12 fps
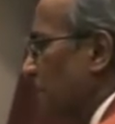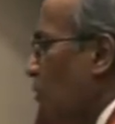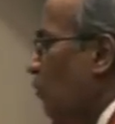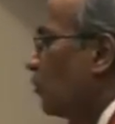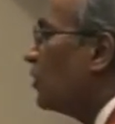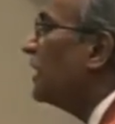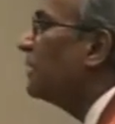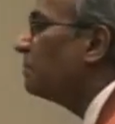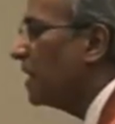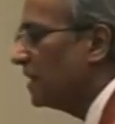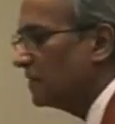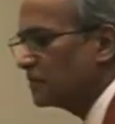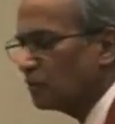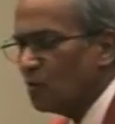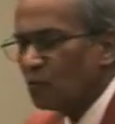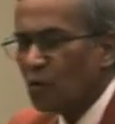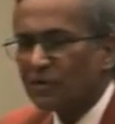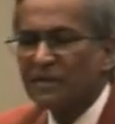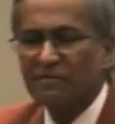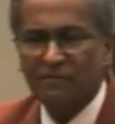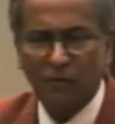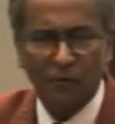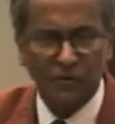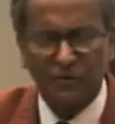Oh, wood it burns. Oh, water it
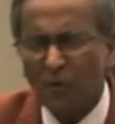flows. Oh,